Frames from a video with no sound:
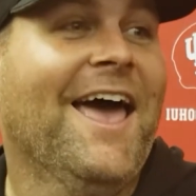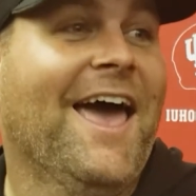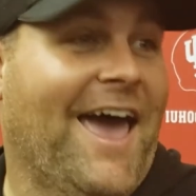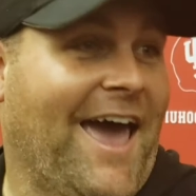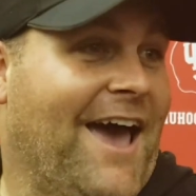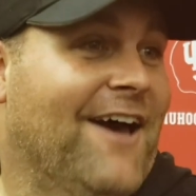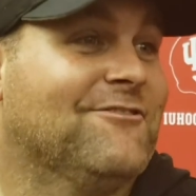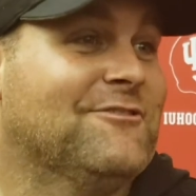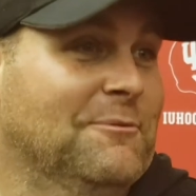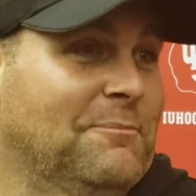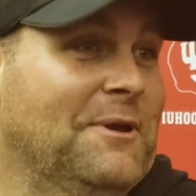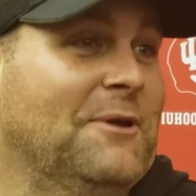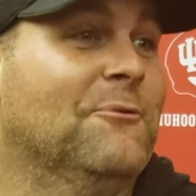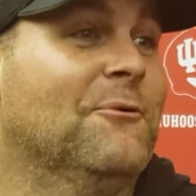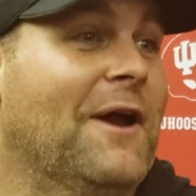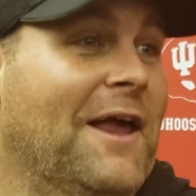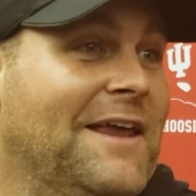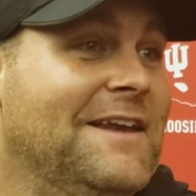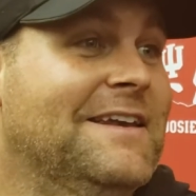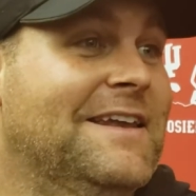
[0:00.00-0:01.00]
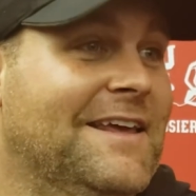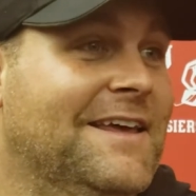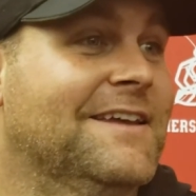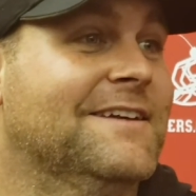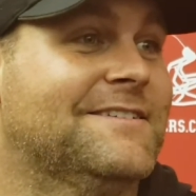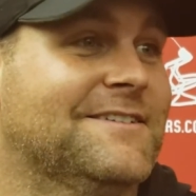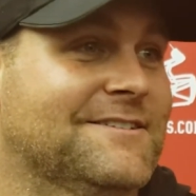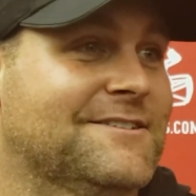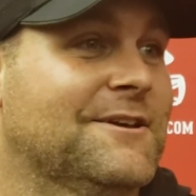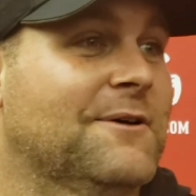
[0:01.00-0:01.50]
have to be reined in
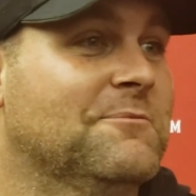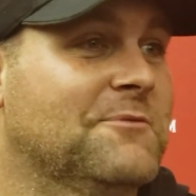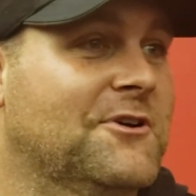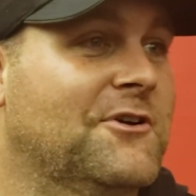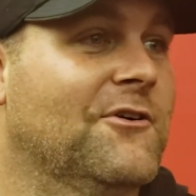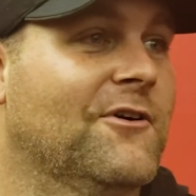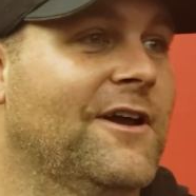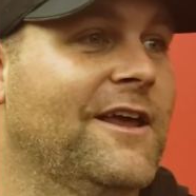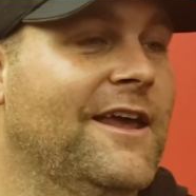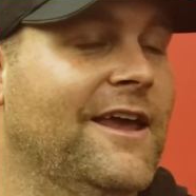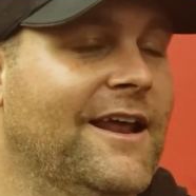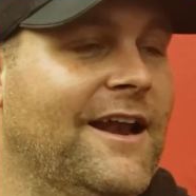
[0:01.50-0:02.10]
to some degree.